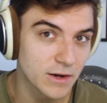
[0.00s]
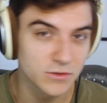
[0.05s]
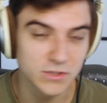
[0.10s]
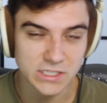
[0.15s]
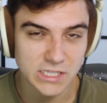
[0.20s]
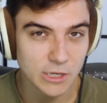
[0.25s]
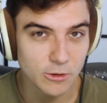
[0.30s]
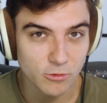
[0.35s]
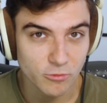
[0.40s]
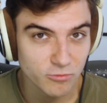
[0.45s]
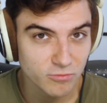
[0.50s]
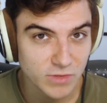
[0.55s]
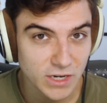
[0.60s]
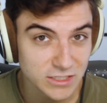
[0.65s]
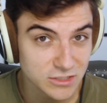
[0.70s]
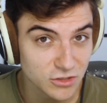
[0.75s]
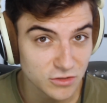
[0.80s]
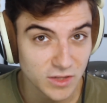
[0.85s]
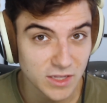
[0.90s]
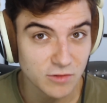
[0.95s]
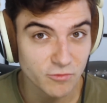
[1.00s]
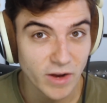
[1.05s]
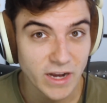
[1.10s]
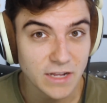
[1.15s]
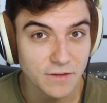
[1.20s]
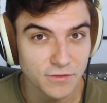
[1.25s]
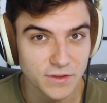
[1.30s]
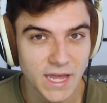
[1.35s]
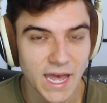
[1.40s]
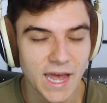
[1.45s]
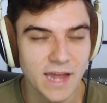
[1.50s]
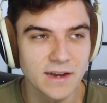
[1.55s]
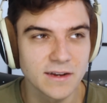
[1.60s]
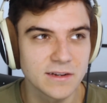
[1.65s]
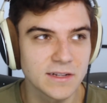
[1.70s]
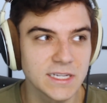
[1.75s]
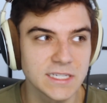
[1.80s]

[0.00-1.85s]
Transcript: I don't think they were necessarily ready for that,